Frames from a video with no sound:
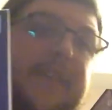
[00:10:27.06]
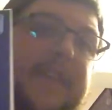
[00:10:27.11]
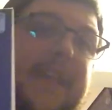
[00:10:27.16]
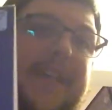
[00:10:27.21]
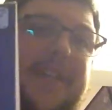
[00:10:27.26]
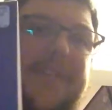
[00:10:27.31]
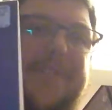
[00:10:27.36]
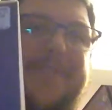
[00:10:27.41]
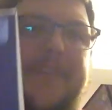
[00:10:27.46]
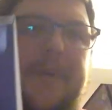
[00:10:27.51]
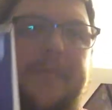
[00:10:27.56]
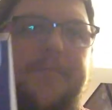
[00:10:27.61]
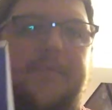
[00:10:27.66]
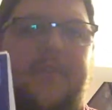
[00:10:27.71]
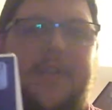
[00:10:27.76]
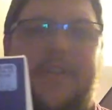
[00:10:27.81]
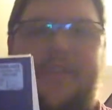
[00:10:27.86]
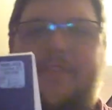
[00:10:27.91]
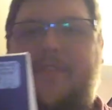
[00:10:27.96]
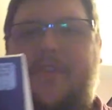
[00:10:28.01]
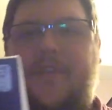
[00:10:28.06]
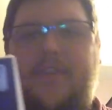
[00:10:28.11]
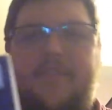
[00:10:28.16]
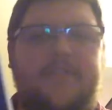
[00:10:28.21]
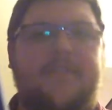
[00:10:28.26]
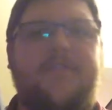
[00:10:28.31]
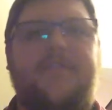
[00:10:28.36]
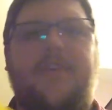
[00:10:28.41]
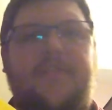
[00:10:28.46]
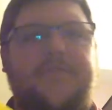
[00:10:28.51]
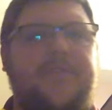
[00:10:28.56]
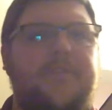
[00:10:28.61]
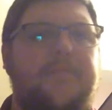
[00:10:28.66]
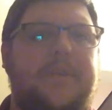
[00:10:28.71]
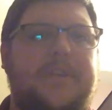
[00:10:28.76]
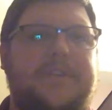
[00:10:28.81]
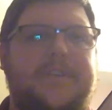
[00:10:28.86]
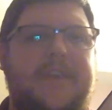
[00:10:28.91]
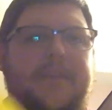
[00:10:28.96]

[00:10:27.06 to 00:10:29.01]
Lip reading: the Yellow Submarine songs. It's All Too Much,